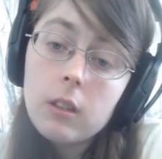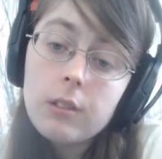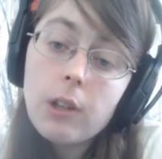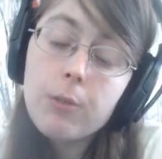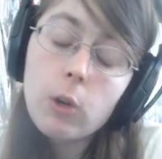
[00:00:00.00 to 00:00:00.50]

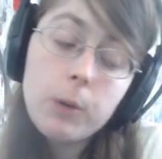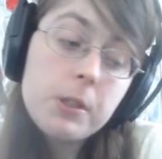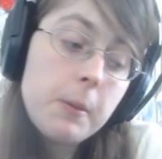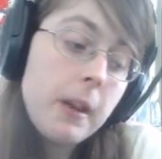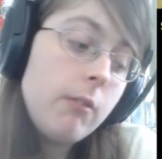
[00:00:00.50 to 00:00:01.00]
of groups
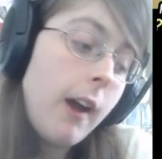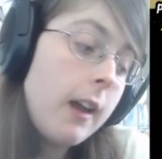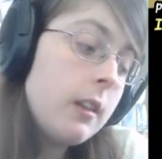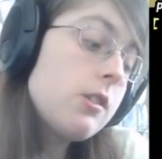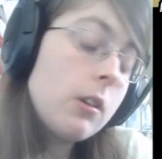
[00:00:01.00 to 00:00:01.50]
committing
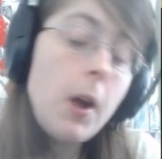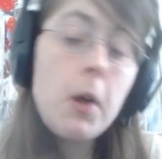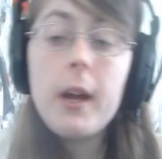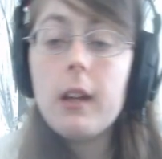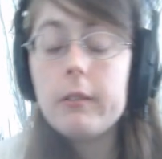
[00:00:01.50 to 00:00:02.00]
violence are
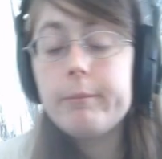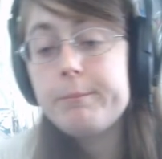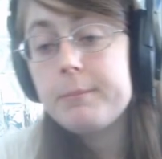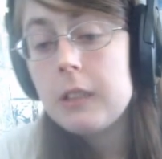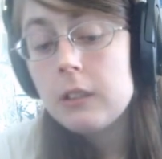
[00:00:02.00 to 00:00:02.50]
right-wing.
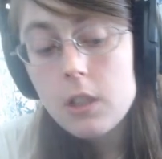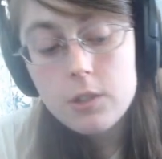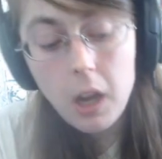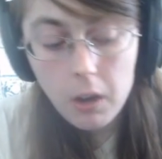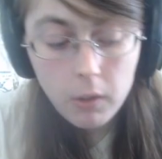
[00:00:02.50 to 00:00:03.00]

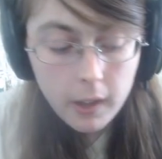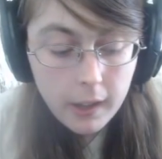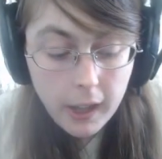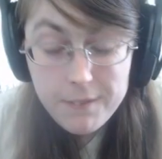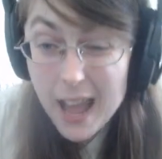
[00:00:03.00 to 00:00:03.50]
So
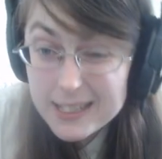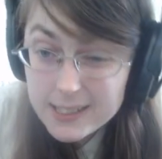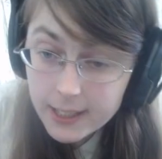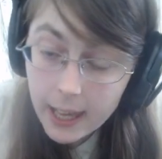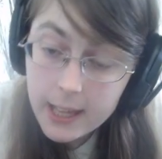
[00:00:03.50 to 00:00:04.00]
if that's
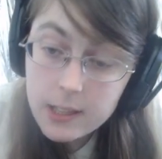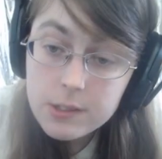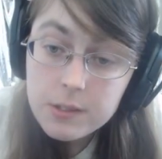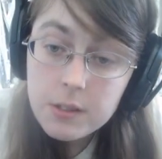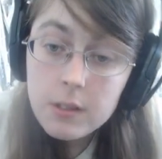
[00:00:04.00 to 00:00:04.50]
the
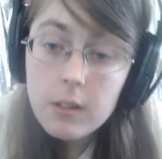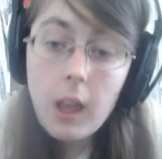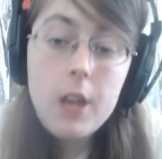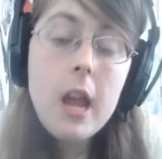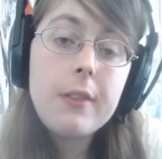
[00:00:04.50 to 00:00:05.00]
case,
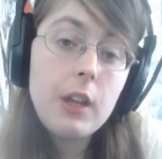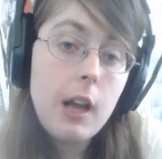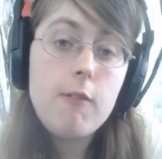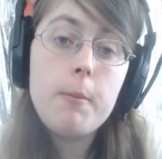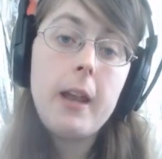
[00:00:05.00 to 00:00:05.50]
and yet the
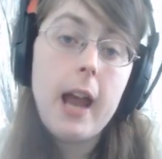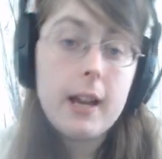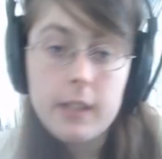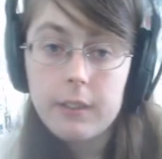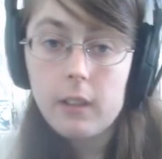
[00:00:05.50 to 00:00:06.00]
government
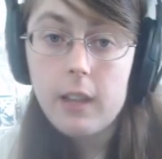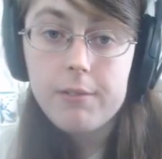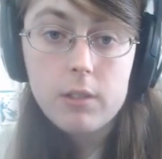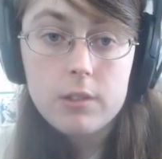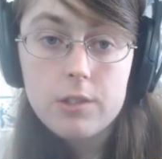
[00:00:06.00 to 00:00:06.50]
acts like the
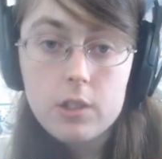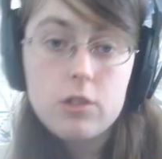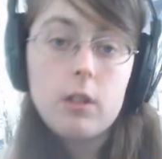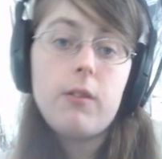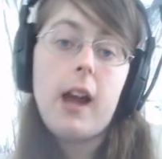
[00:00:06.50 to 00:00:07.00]
left is
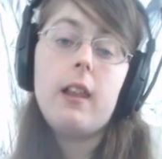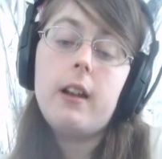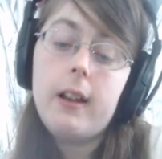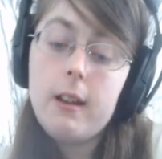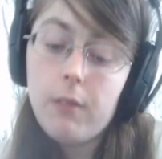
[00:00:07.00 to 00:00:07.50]
so violent
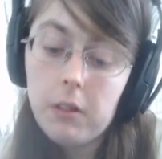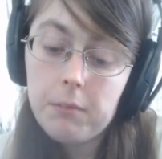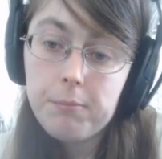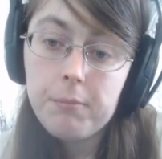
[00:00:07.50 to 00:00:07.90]
and evil,